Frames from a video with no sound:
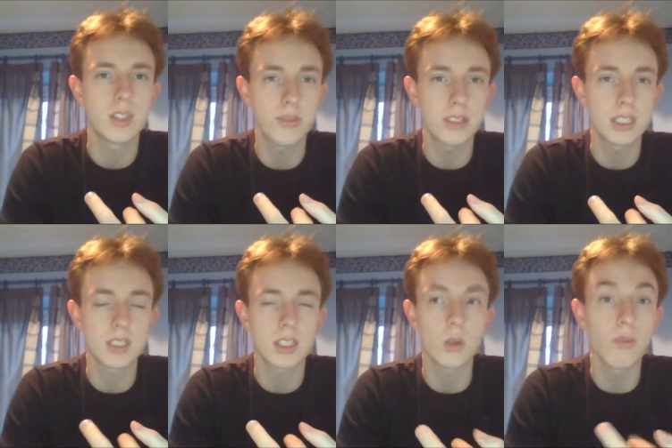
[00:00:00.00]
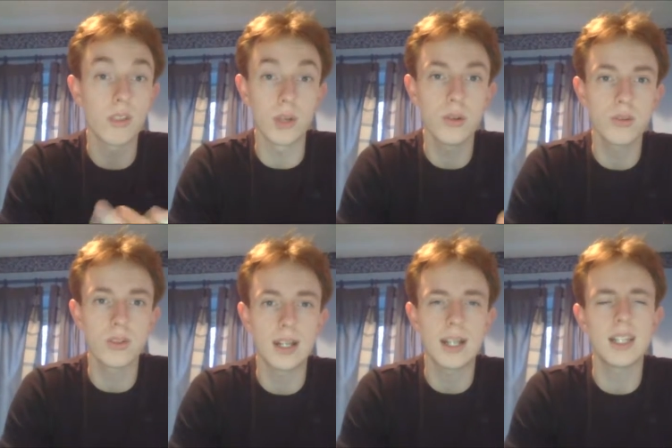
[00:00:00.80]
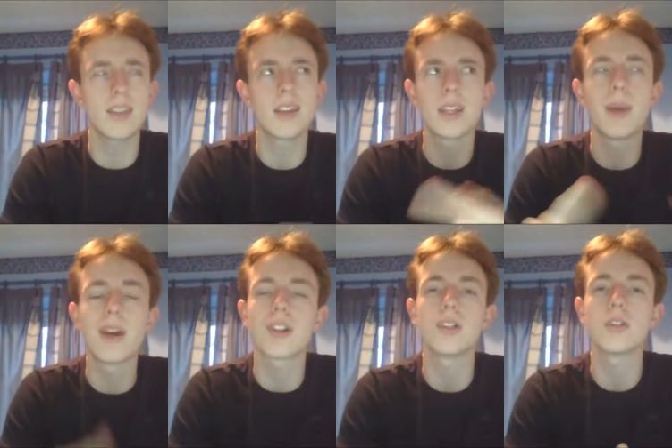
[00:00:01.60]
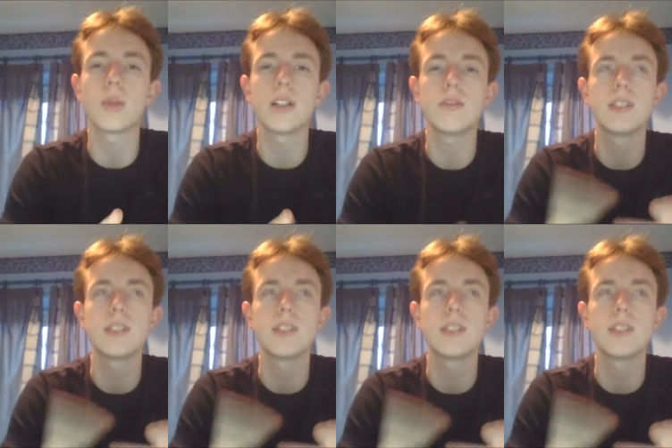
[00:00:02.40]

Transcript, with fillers: to 360 over here, and I think in America as well.